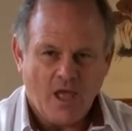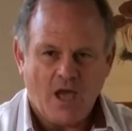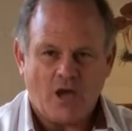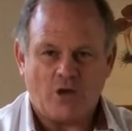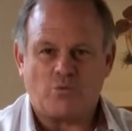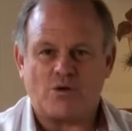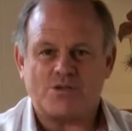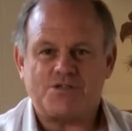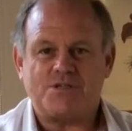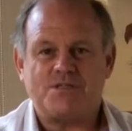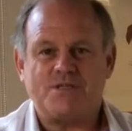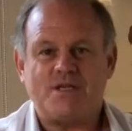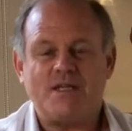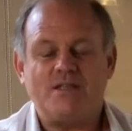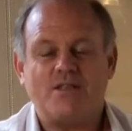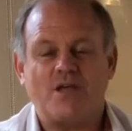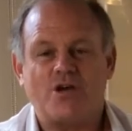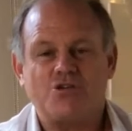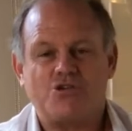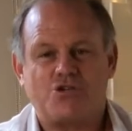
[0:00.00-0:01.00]
It was
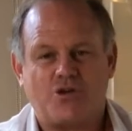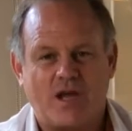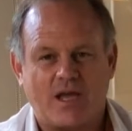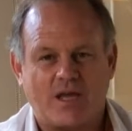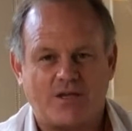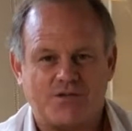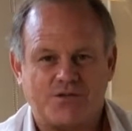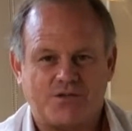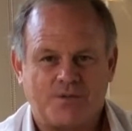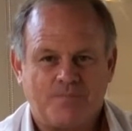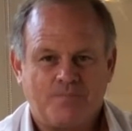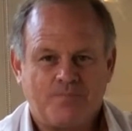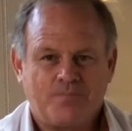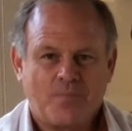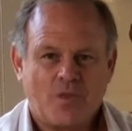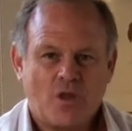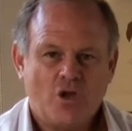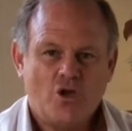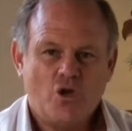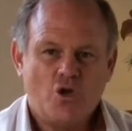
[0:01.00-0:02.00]
indeed those trekkers
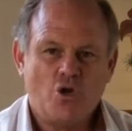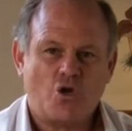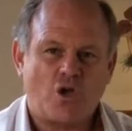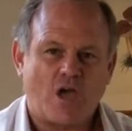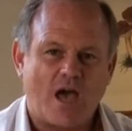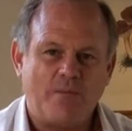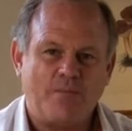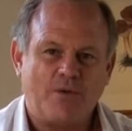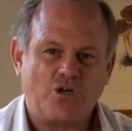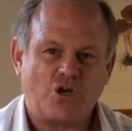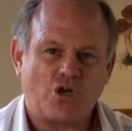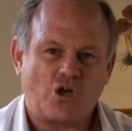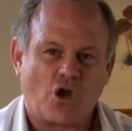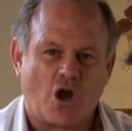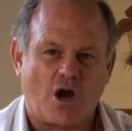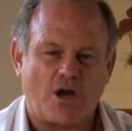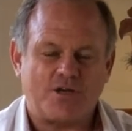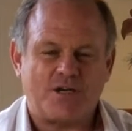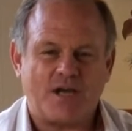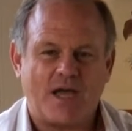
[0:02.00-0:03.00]
who came into
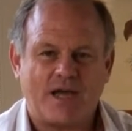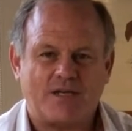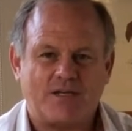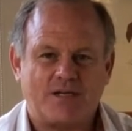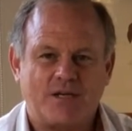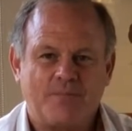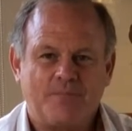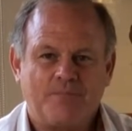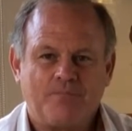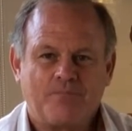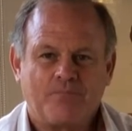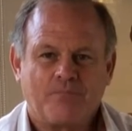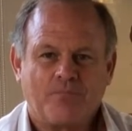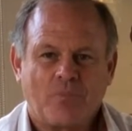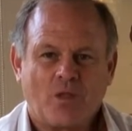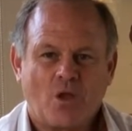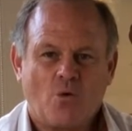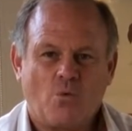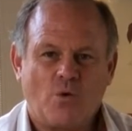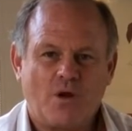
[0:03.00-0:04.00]
contact
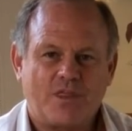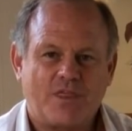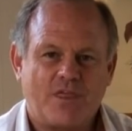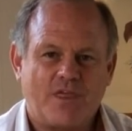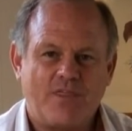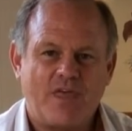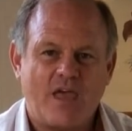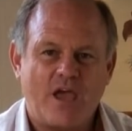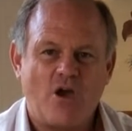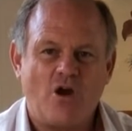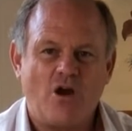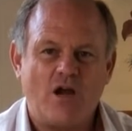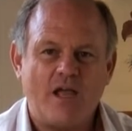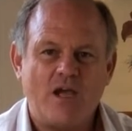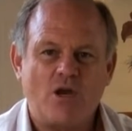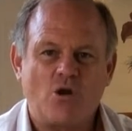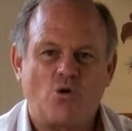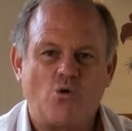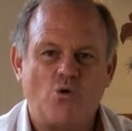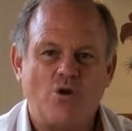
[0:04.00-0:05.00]
with the
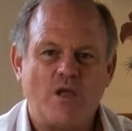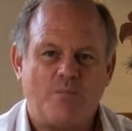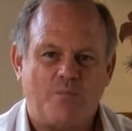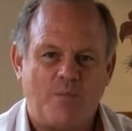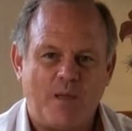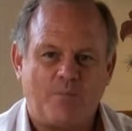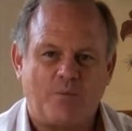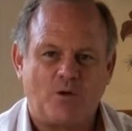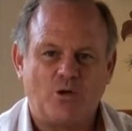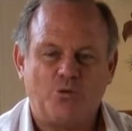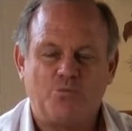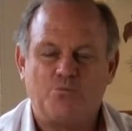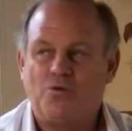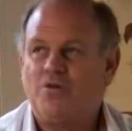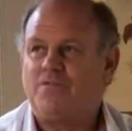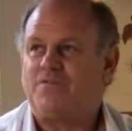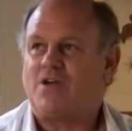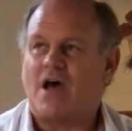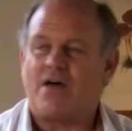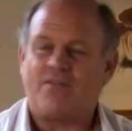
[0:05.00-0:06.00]
early Nguni people who
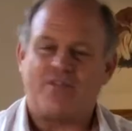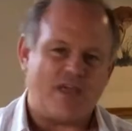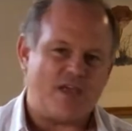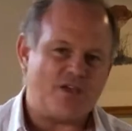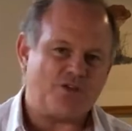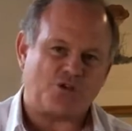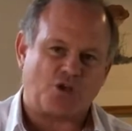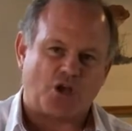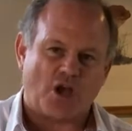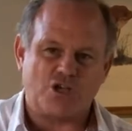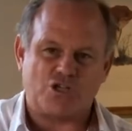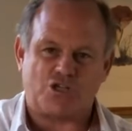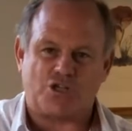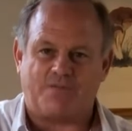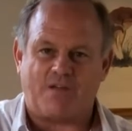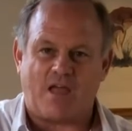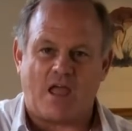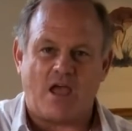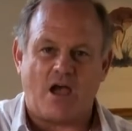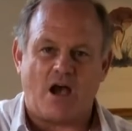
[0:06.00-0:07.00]
moved down the east coast
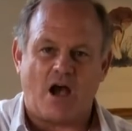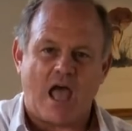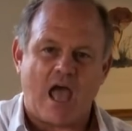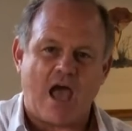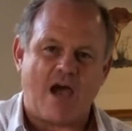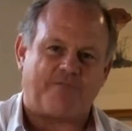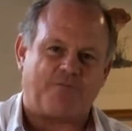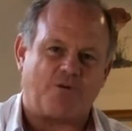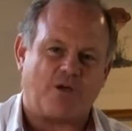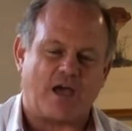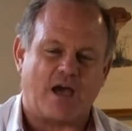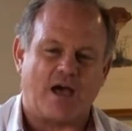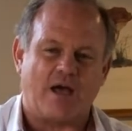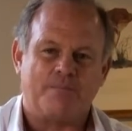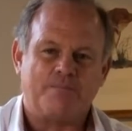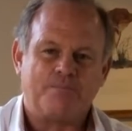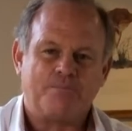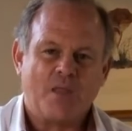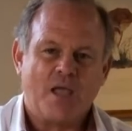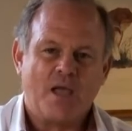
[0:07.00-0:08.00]
of
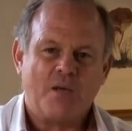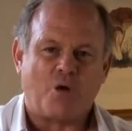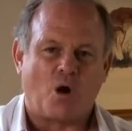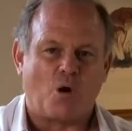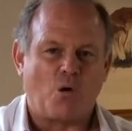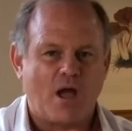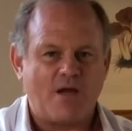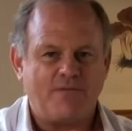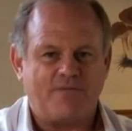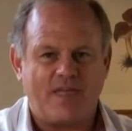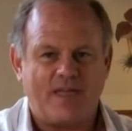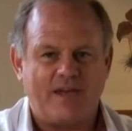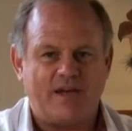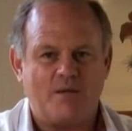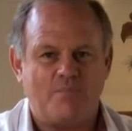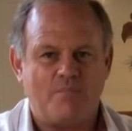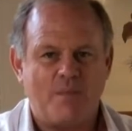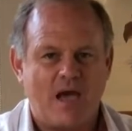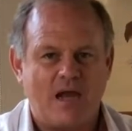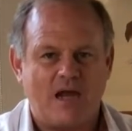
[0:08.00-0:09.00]
Africa by way of the
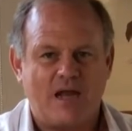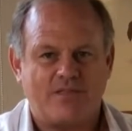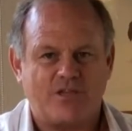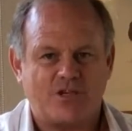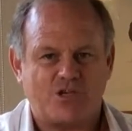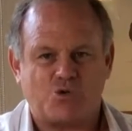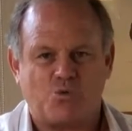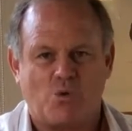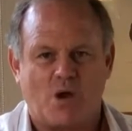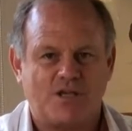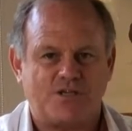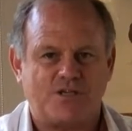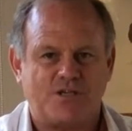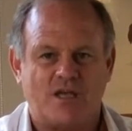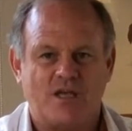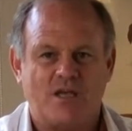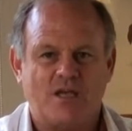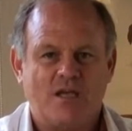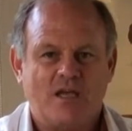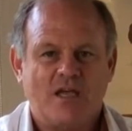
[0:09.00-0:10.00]
Ndebele, the
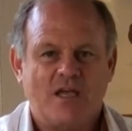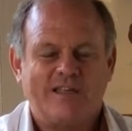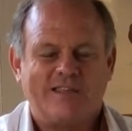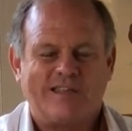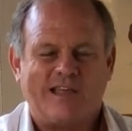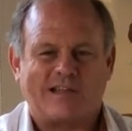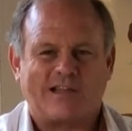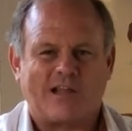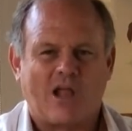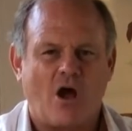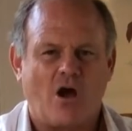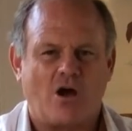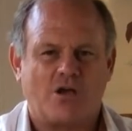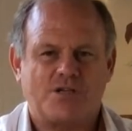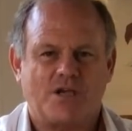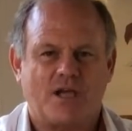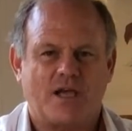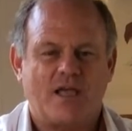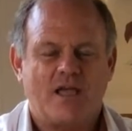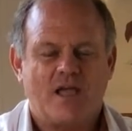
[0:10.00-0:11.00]
Swazi, the
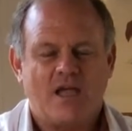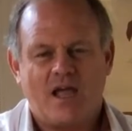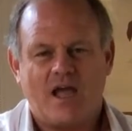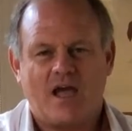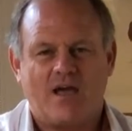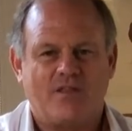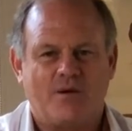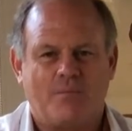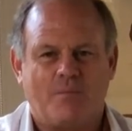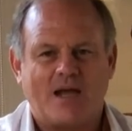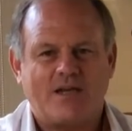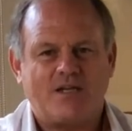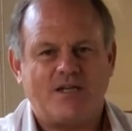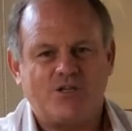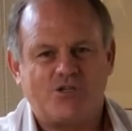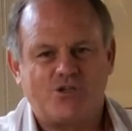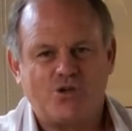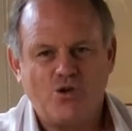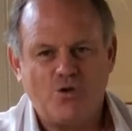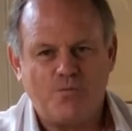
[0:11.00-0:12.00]
Xhosa, and the mighty
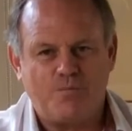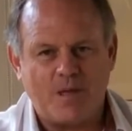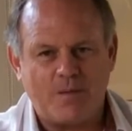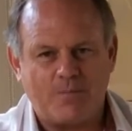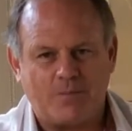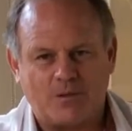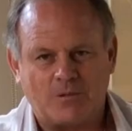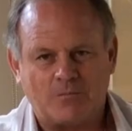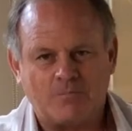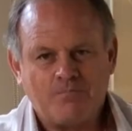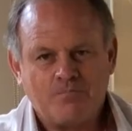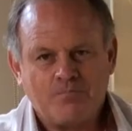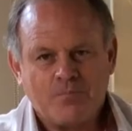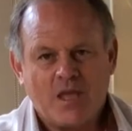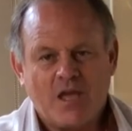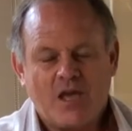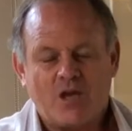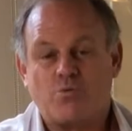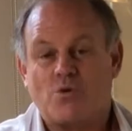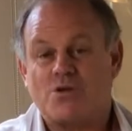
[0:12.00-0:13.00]
Zulu people.
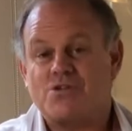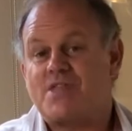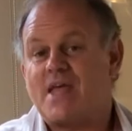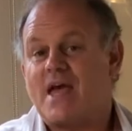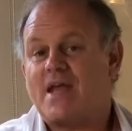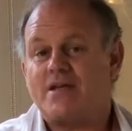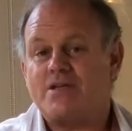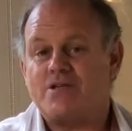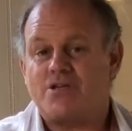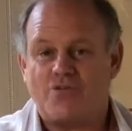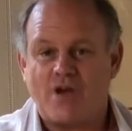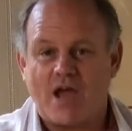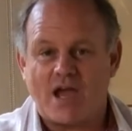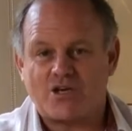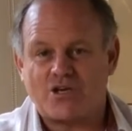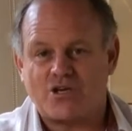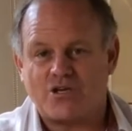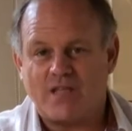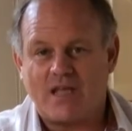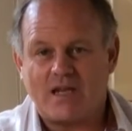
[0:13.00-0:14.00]
It was that
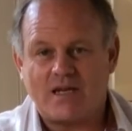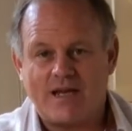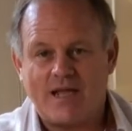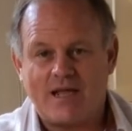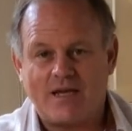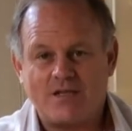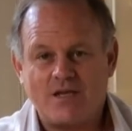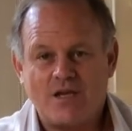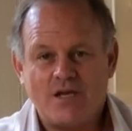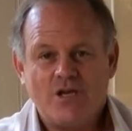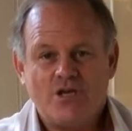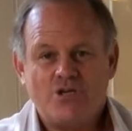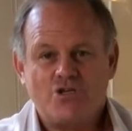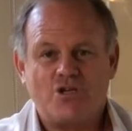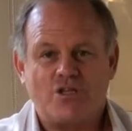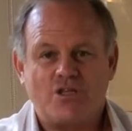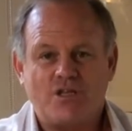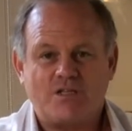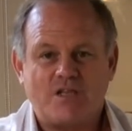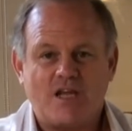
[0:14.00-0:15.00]
interaction that led
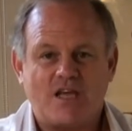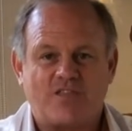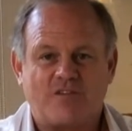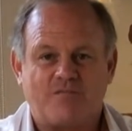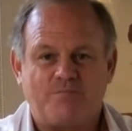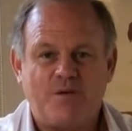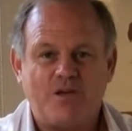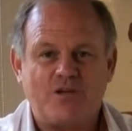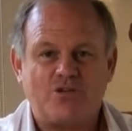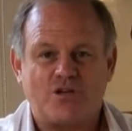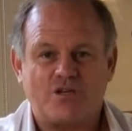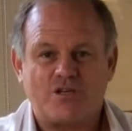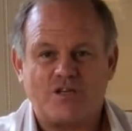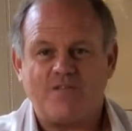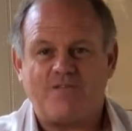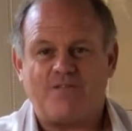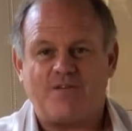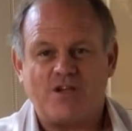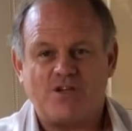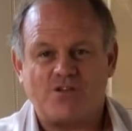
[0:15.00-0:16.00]
to the death of Peter
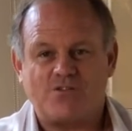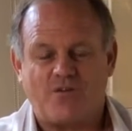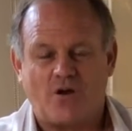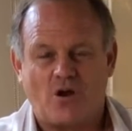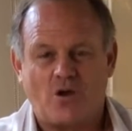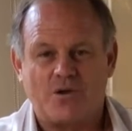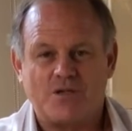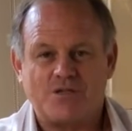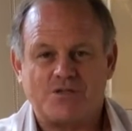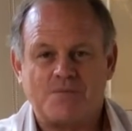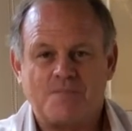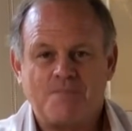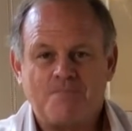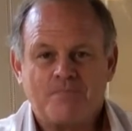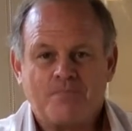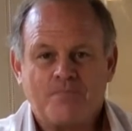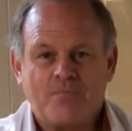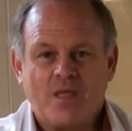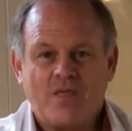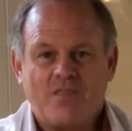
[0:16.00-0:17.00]
Tief and his followers
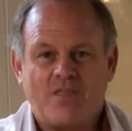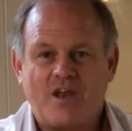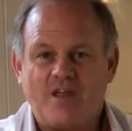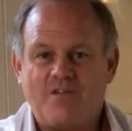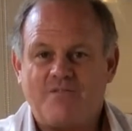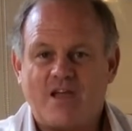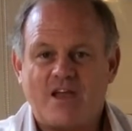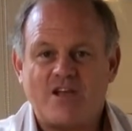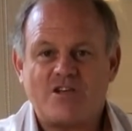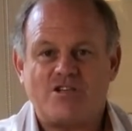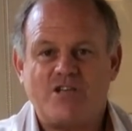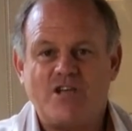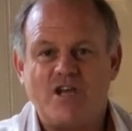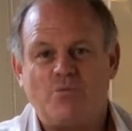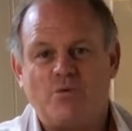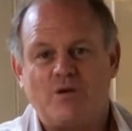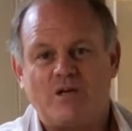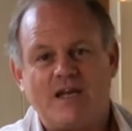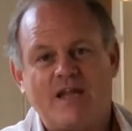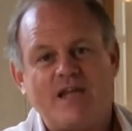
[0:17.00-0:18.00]
that eventually
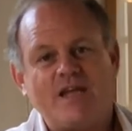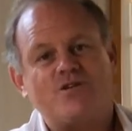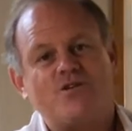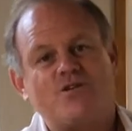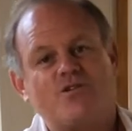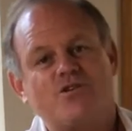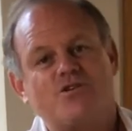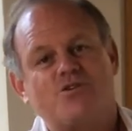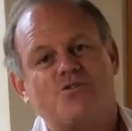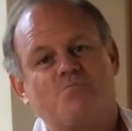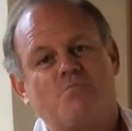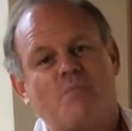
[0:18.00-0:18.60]
would lead to this